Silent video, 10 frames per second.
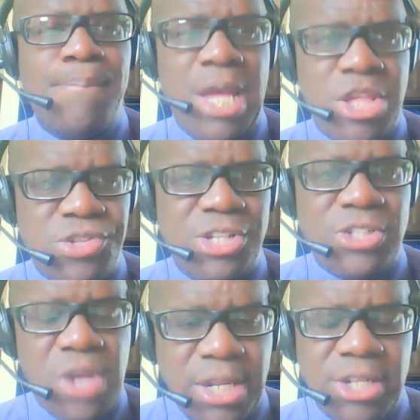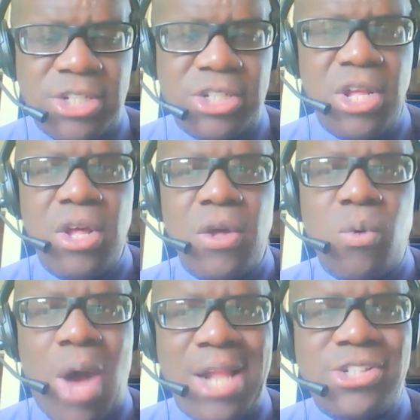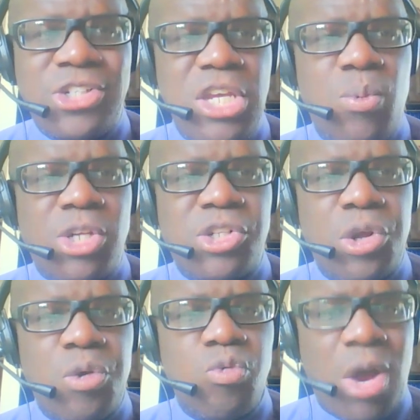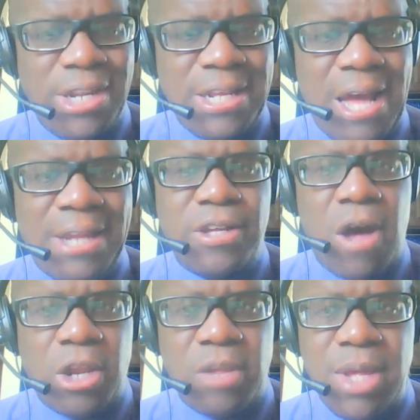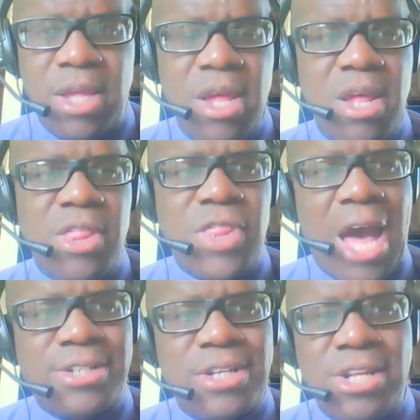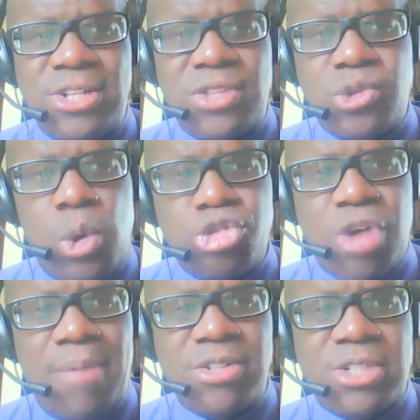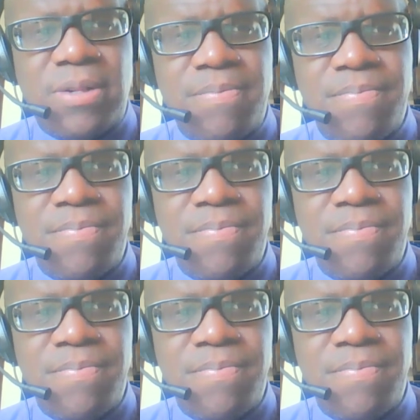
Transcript: PhD studies whilst he was running an economy that is in the doldrums?